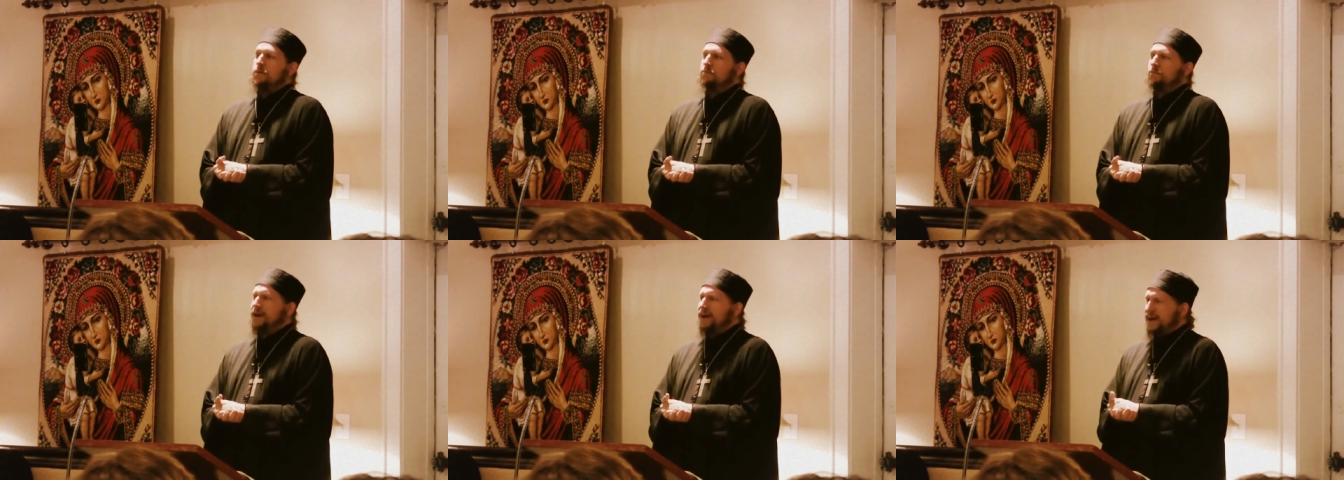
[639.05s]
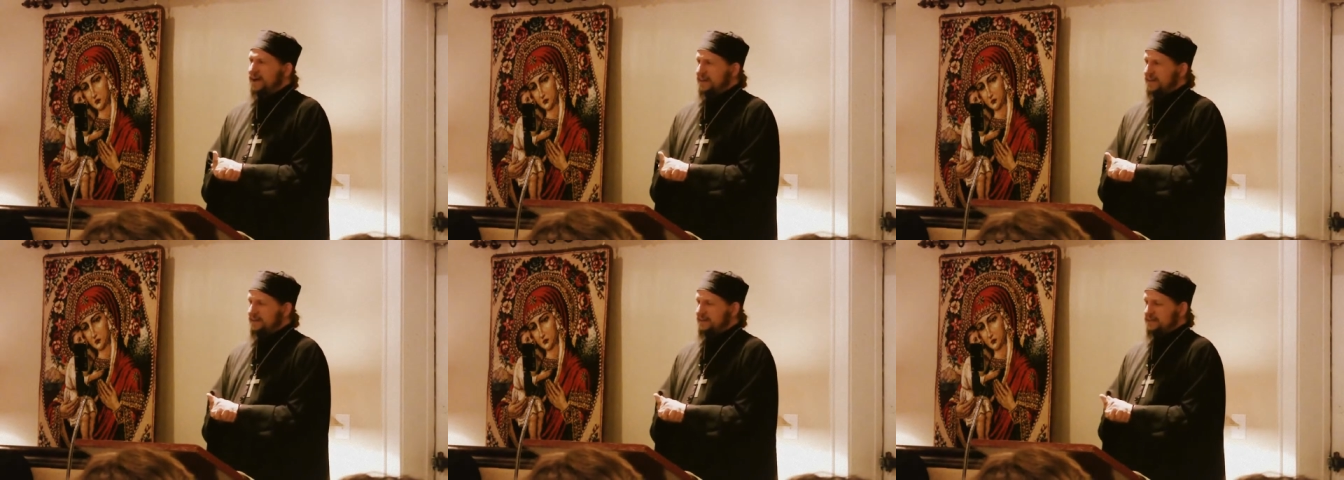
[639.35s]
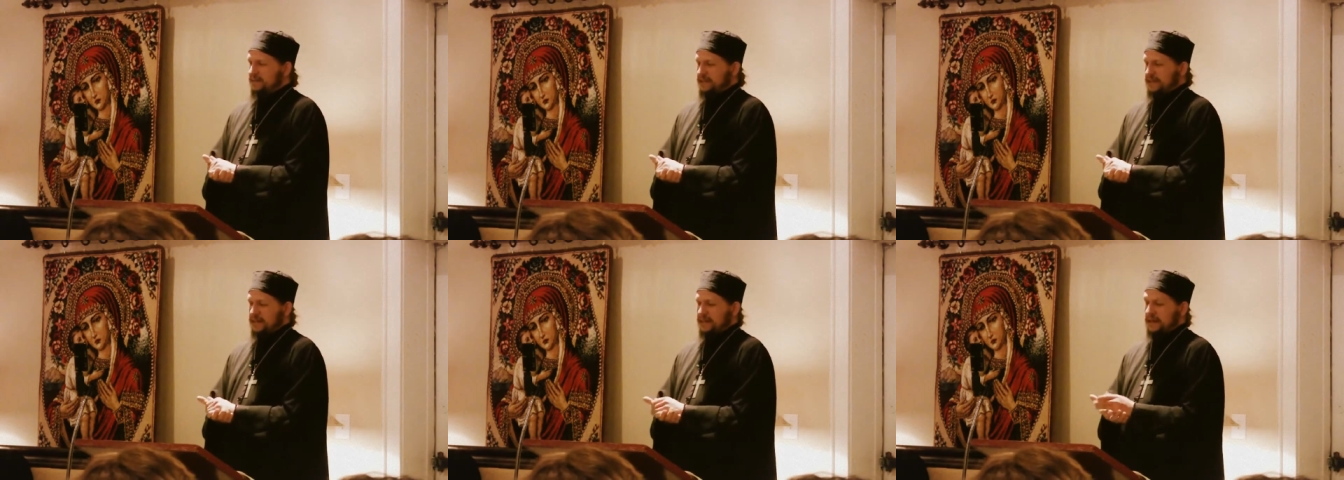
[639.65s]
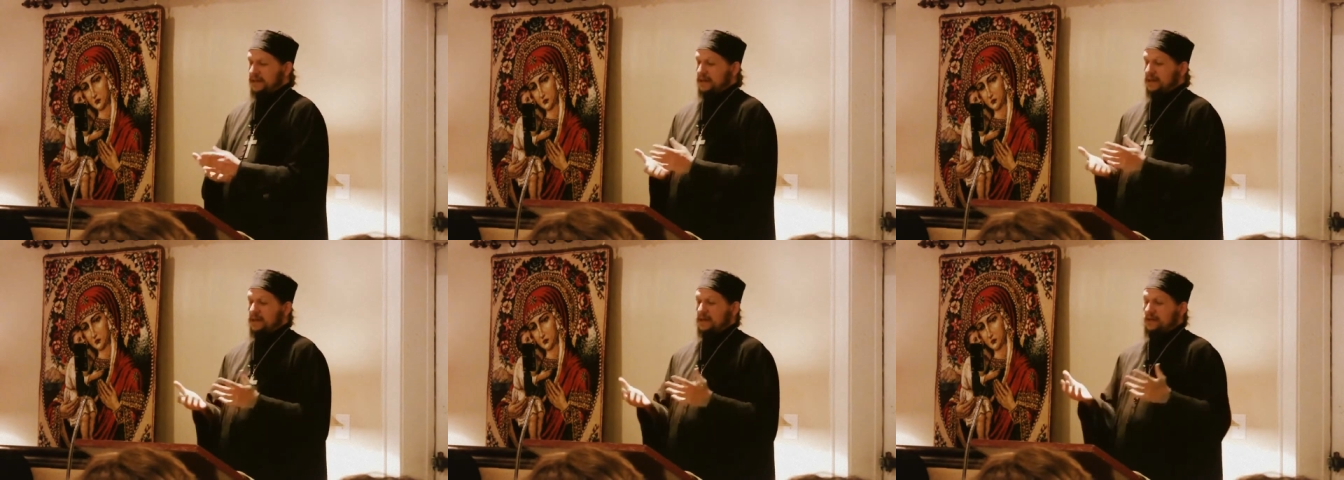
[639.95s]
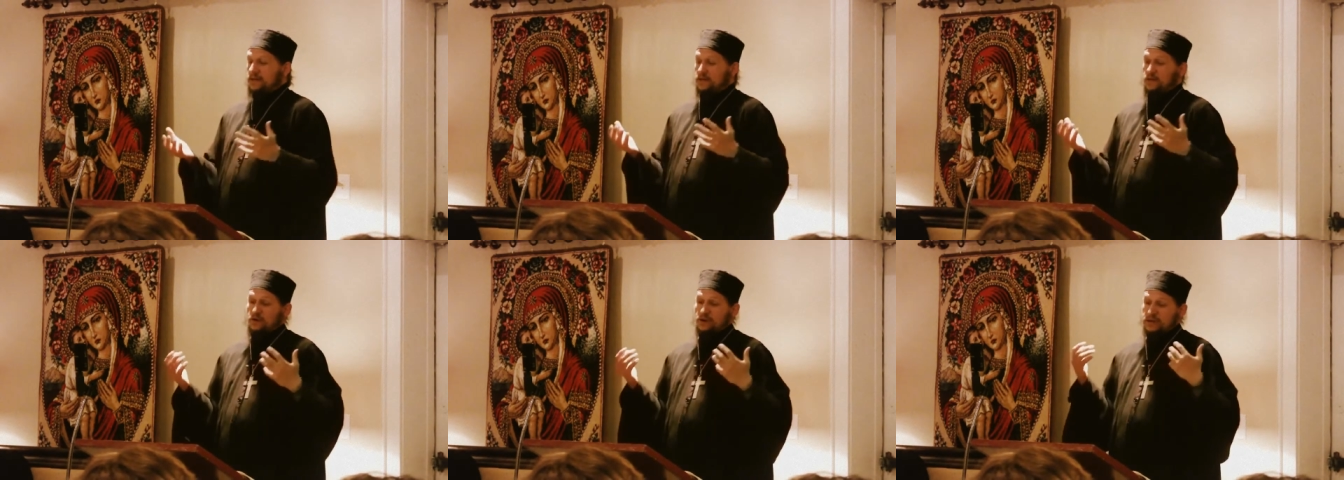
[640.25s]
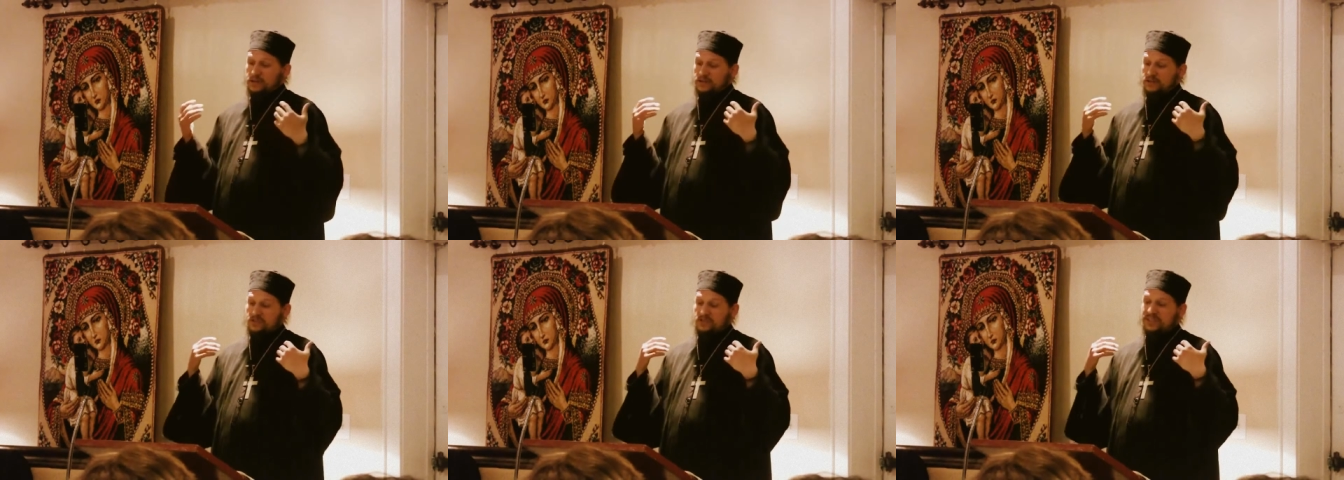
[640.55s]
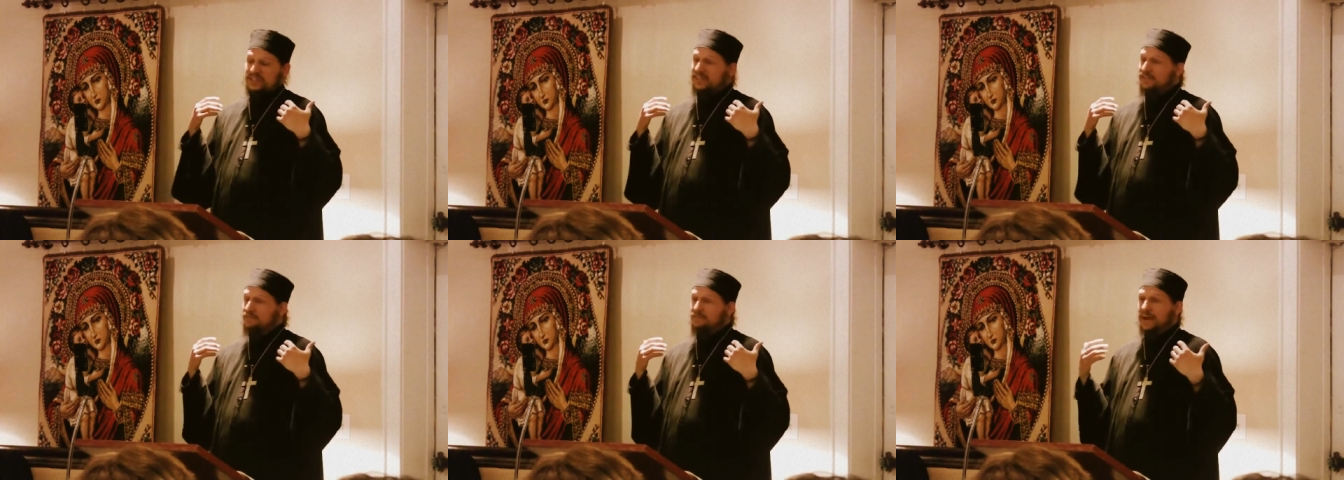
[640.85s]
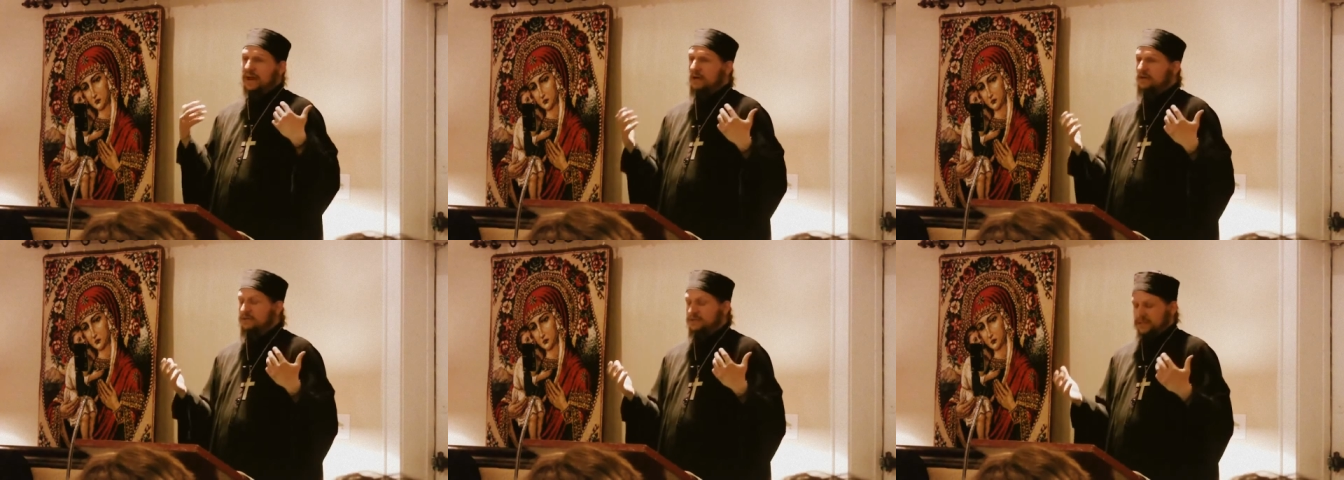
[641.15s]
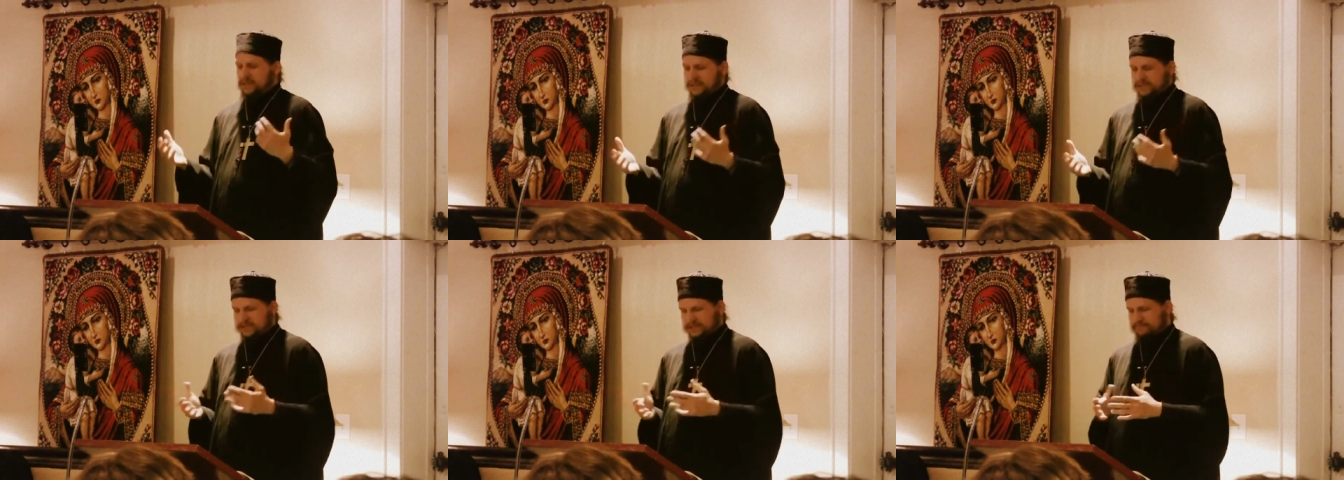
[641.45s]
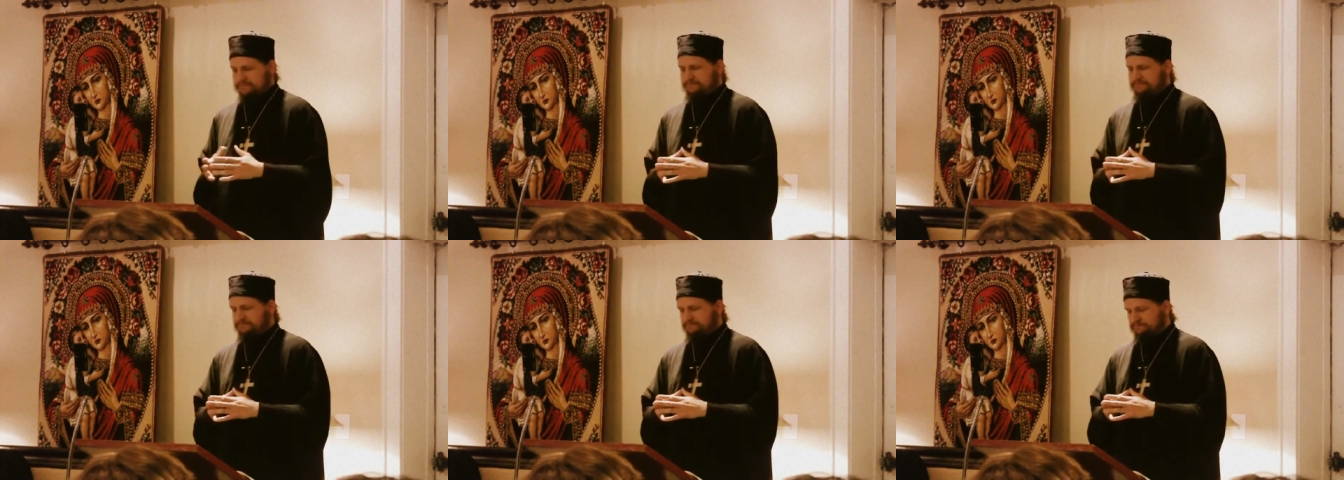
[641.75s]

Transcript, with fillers: piety, uh, uh, or I should say devoutness.